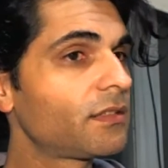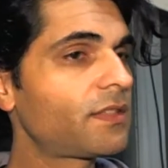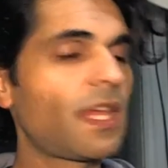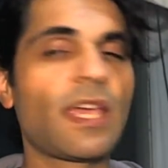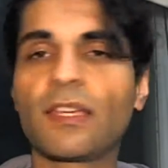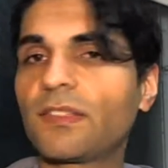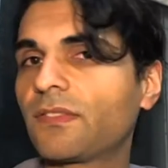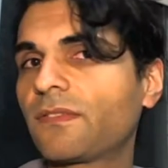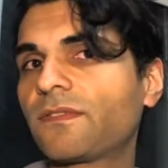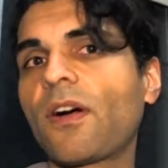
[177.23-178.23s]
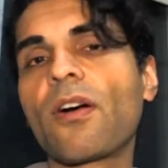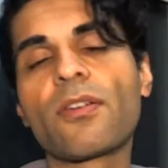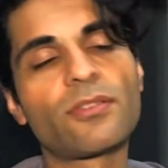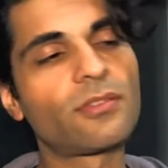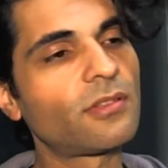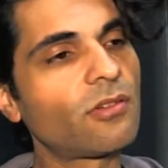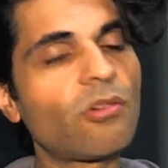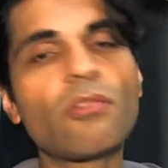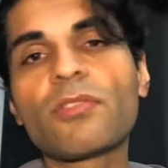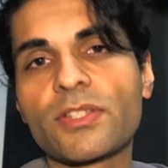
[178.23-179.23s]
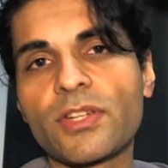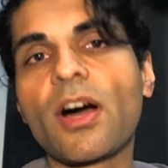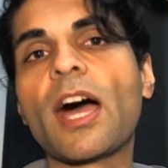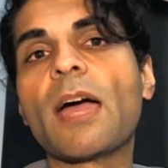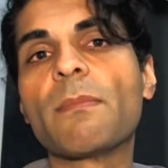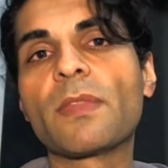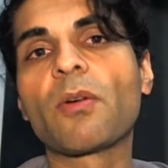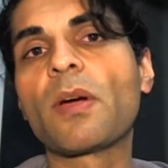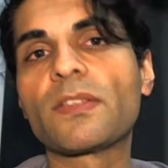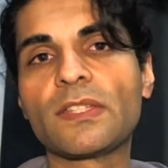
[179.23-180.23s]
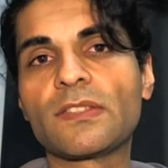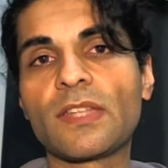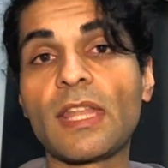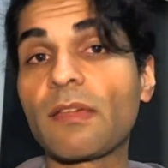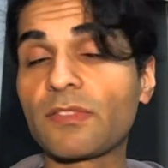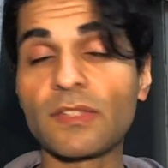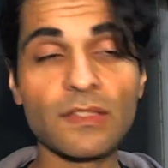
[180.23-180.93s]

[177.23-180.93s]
text, phone, all the time. That always needs, and that's